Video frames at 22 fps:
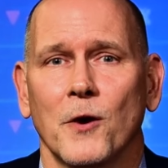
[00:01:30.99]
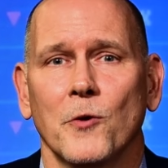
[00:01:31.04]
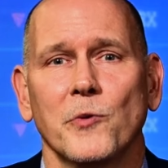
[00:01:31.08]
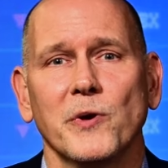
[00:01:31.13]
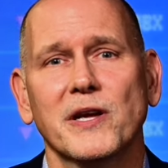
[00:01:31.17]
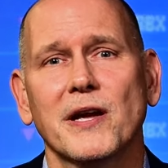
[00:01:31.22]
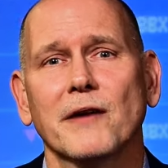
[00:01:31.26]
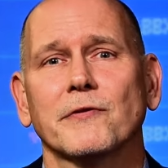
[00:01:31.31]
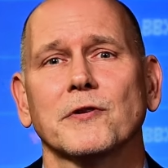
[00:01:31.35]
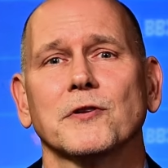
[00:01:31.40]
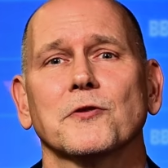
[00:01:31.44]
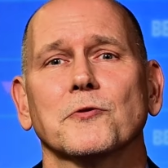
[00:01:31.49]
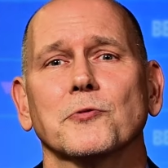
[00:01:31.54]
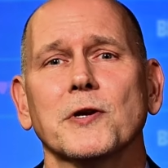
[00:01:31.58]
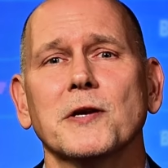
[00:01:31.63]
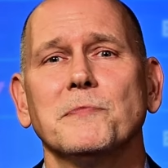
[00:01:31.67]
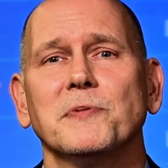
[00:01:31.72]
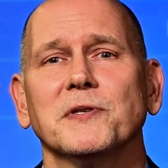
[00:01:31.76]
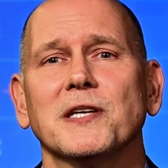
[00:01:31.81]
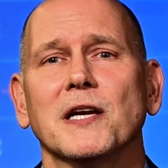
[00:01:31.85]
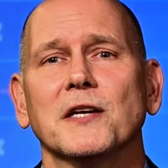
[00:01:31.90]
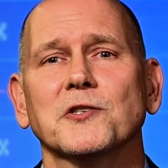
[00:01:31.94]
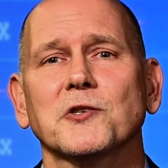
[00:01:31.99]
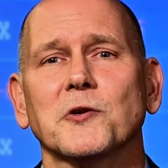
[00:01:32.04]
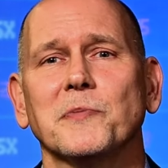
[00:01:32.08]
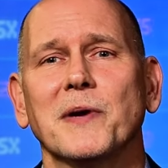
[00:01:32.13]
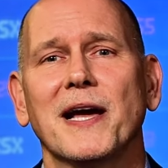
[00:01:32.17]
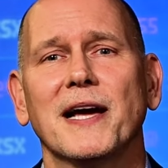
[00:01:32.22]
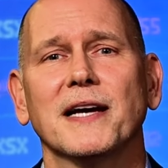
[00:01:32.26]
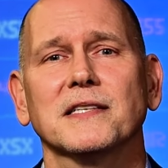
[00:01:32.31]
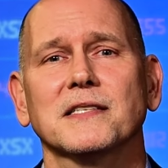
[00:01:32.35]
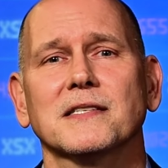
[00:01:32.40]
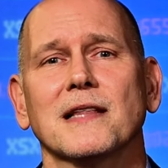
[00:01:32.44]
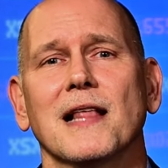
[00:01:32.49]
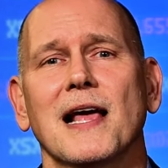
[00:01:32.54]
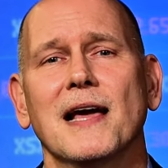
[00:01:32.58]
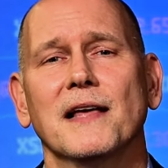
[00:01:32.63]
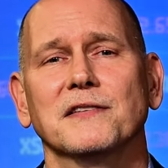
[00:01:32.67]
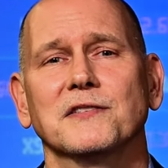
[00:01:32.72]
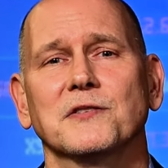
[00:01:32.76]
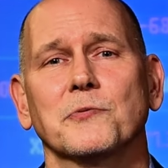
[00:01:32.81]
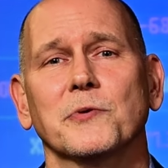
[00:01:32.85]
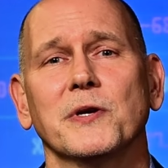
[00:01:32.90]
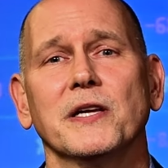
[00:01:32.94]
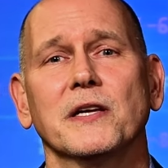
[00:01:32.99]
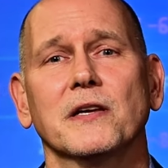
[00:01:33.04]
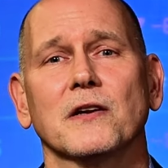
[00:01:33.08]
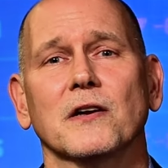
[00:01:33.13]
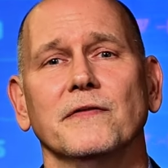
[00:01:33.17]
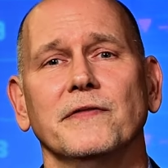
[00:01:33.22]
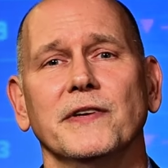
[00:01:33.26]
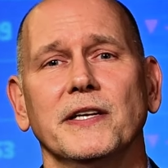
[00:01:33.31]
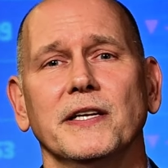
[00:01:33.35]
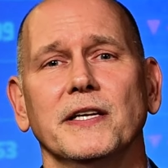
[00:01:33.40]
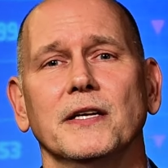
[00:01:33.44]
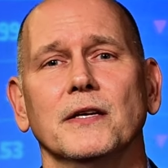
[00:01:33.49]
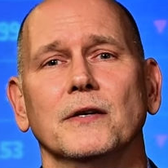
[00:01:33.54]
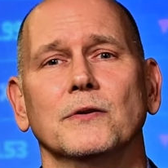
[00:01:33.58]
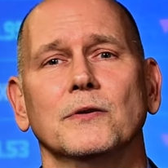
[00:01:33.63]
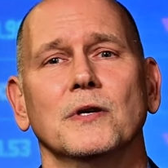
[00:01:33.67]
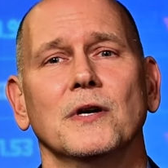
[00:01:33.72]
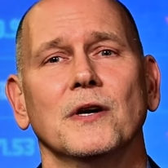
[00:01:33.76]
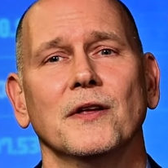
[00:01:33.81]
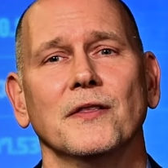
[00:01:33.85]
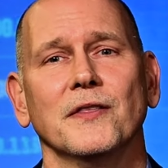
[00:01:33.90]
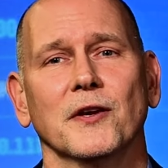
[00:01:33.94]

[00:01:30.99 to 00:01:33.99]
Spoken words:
We covered 3 potential paths last week in our video: